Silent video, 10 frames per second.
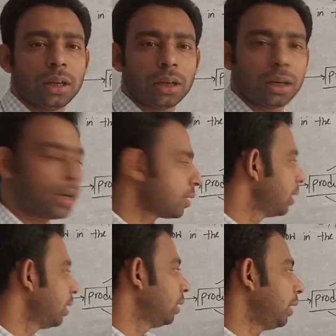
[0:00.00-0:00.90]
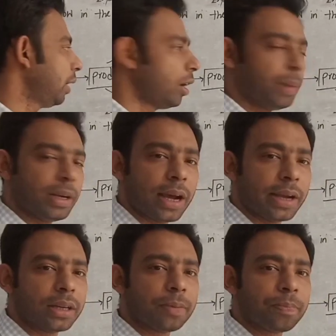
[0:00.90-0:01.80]
grass, they can be
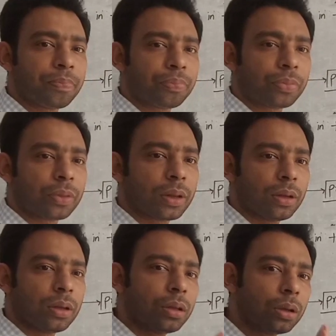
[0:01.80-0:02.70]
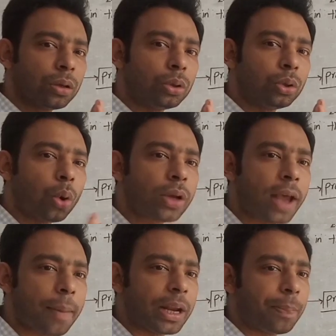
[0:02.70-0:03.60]
died. Don't
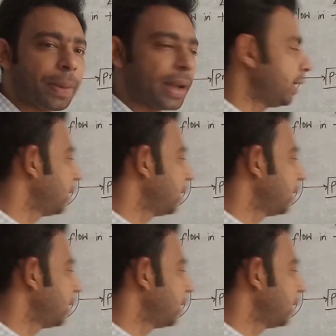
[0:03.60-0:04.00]
have any panic.